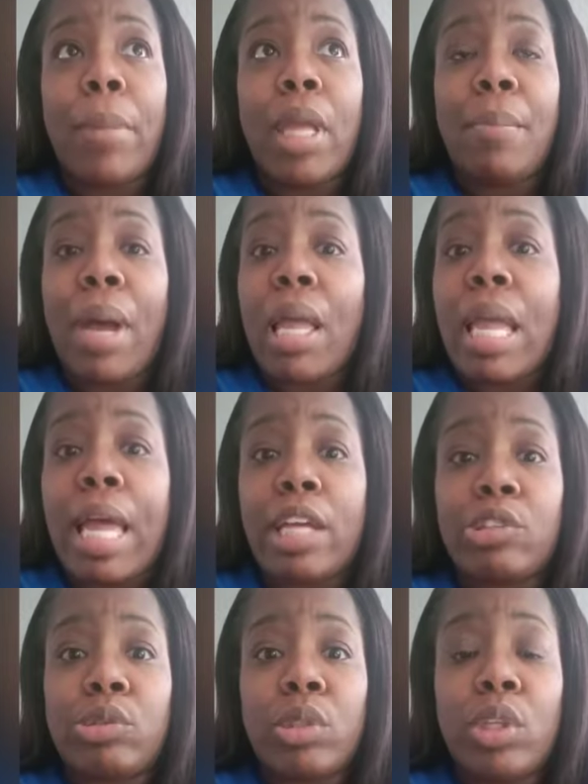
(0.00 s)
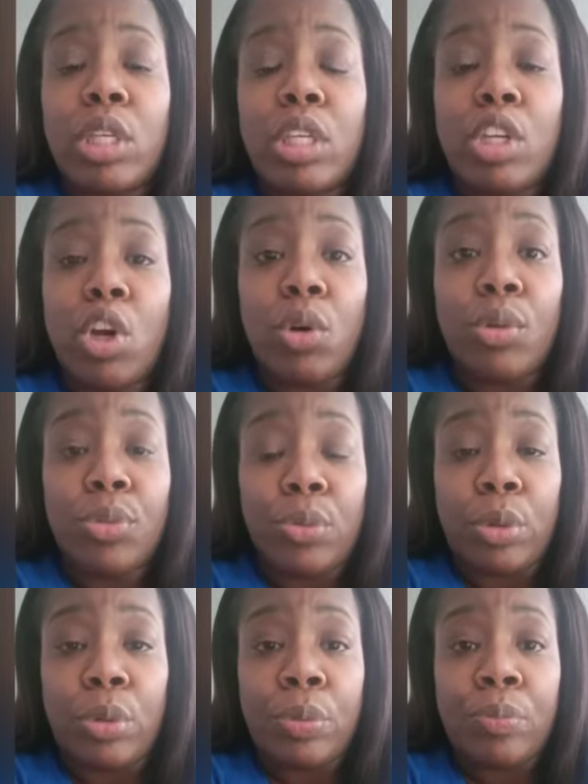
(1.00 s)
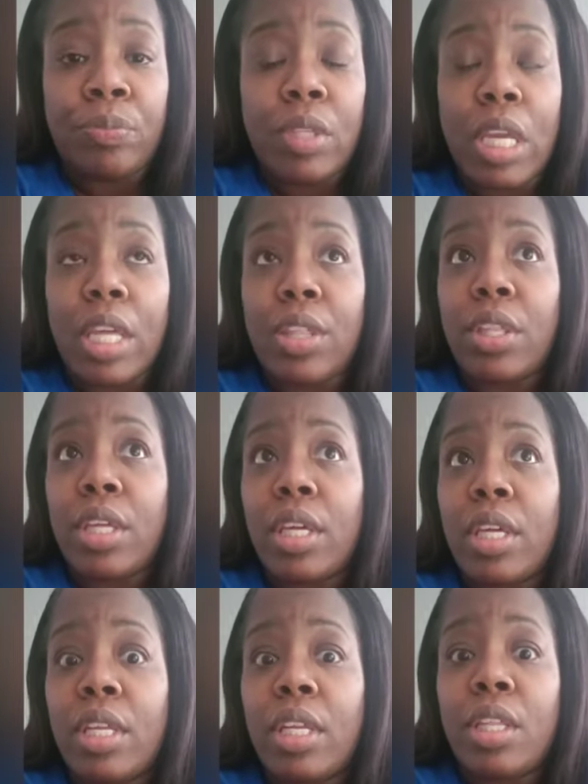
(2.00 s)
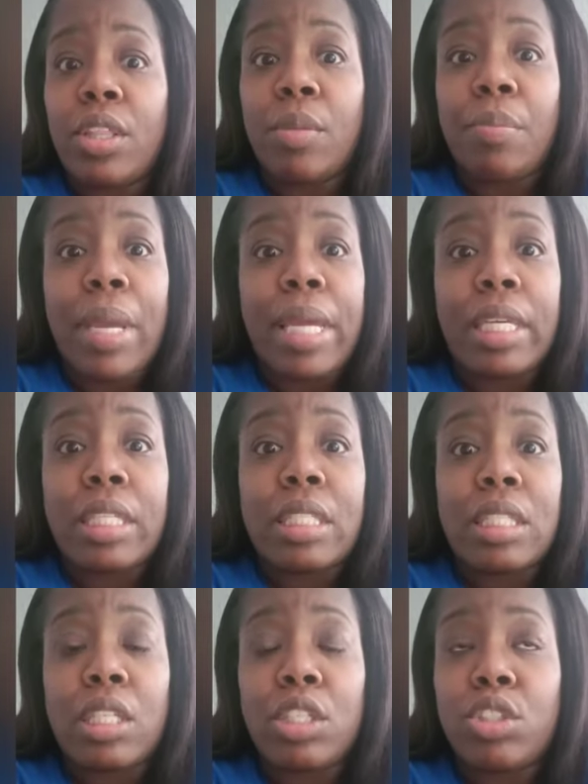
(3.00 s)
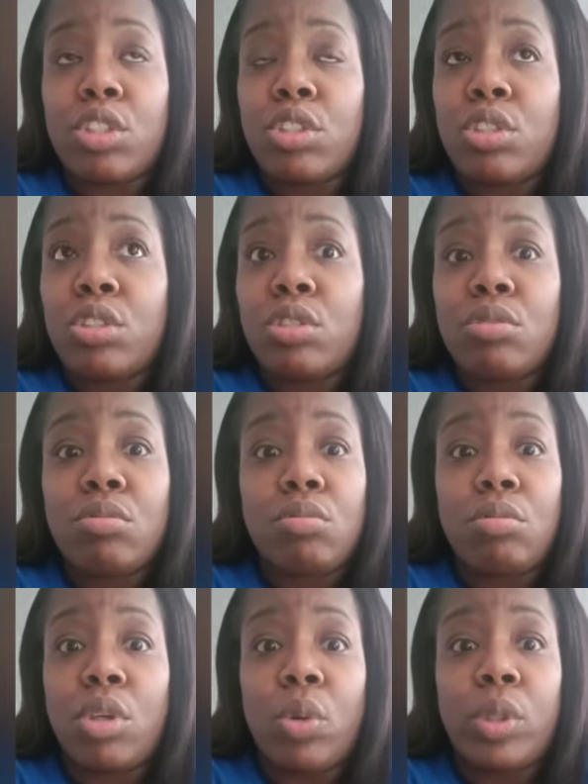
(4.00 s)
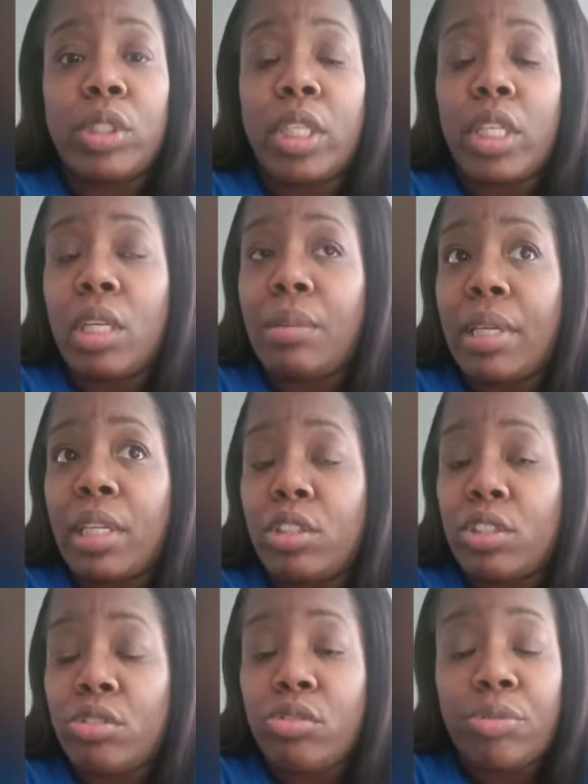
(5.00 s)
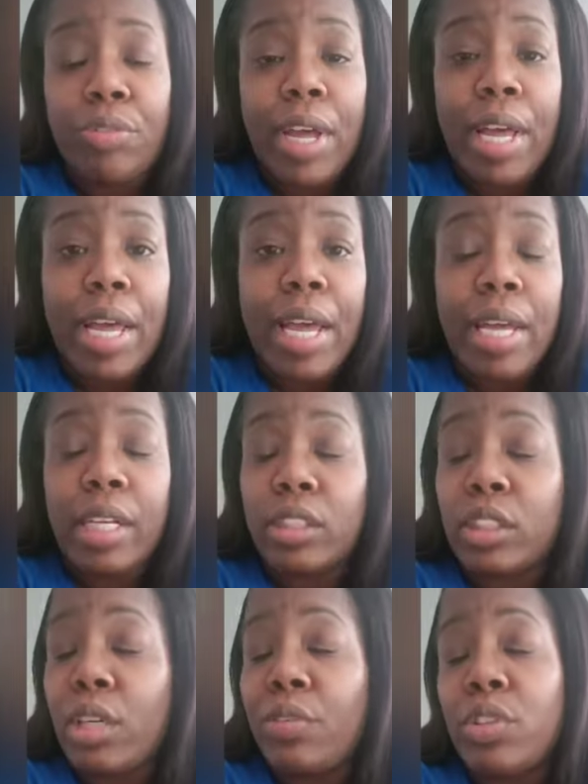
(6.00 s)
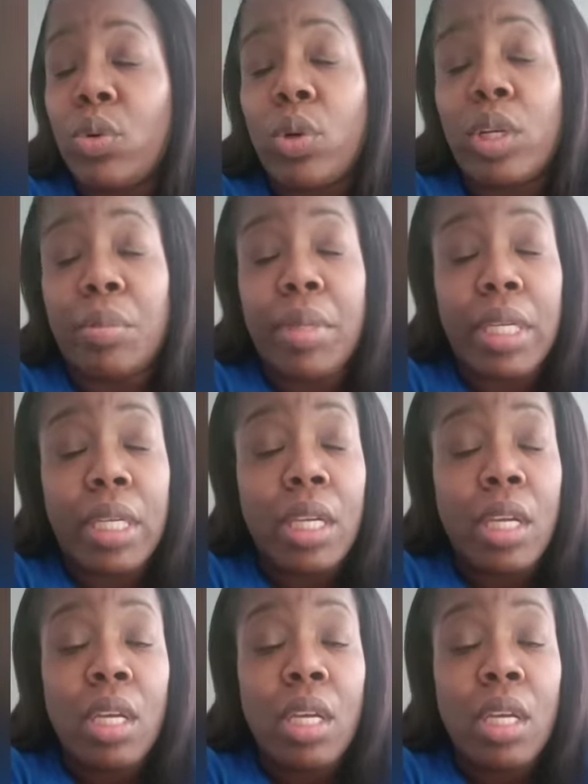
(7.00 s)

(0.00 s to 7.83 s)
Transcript: it might actually go through. And then the Banks is going to end up getting gentrified and stuff is going to be